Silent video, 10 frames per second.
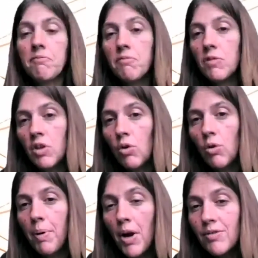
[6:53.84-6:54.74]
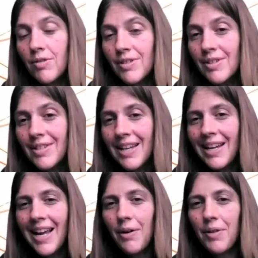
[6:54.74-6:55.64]
your bones
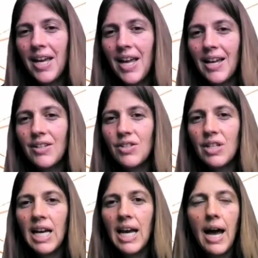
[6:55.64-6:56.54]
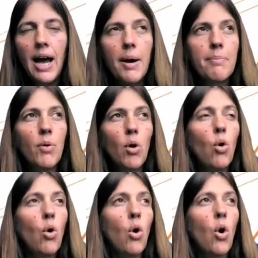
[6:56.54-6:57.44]
and how they age,
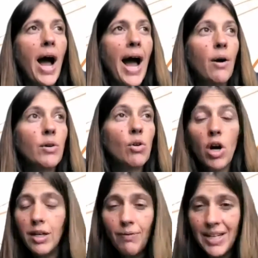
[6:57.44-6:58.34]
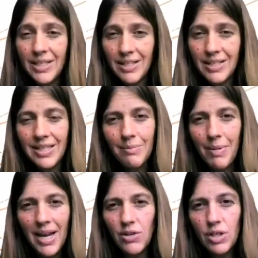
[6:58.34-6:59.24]
or how your cardiovascular system
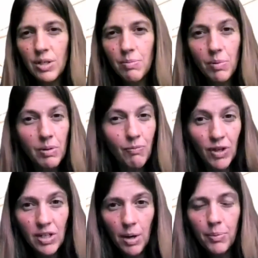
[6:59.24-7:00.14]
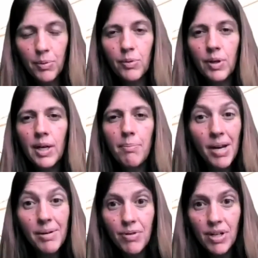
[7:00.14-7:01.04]
ages, with, for example,
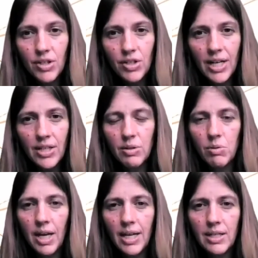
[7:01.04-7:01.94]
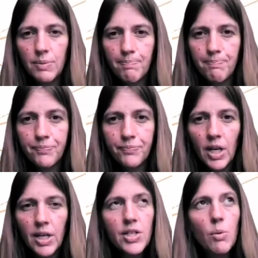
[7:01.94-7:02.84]
blood pressure changes with age.
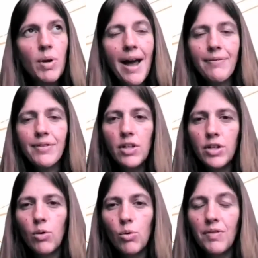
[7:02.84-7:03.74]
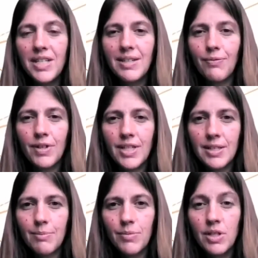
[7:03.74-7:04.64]
And so we have to look at all of these different
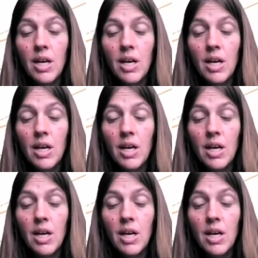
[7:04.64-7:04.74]
systems